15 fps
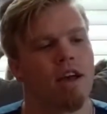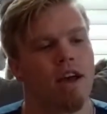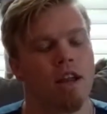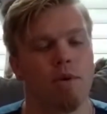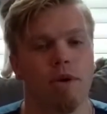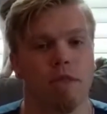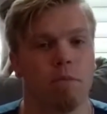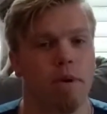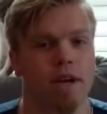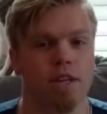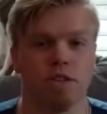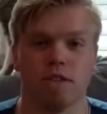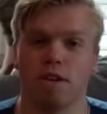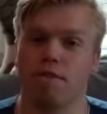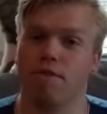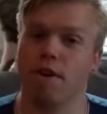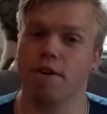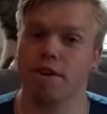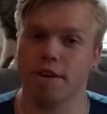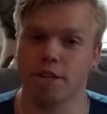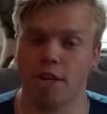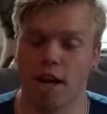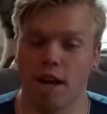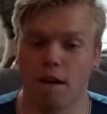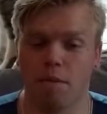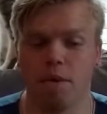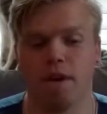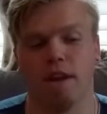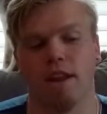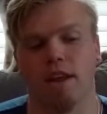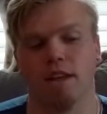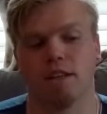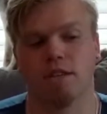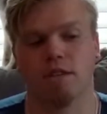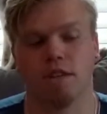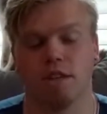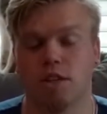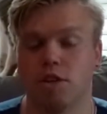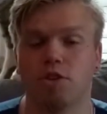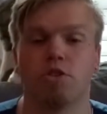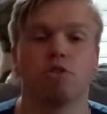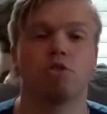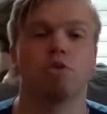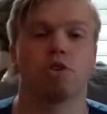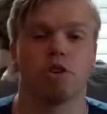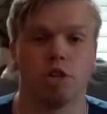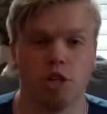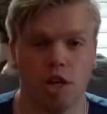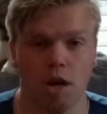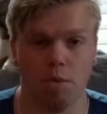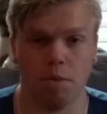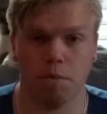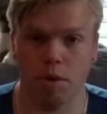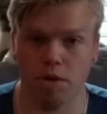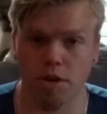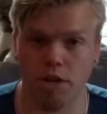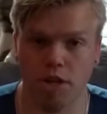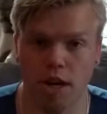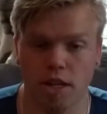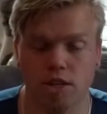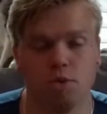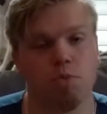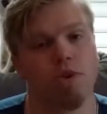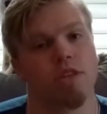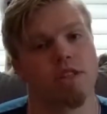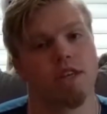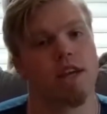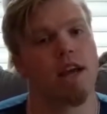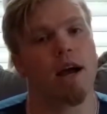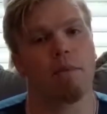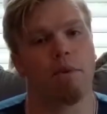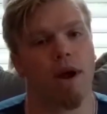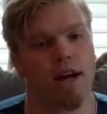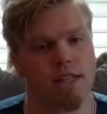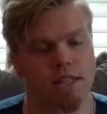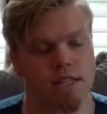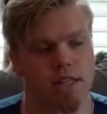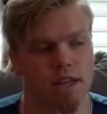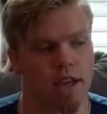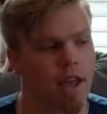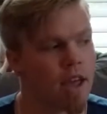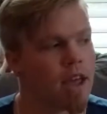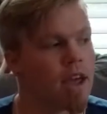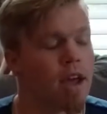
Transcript: Anyway, the Pixel did a very good job. It has continued to do a good job with bokeh shots with its AI processing.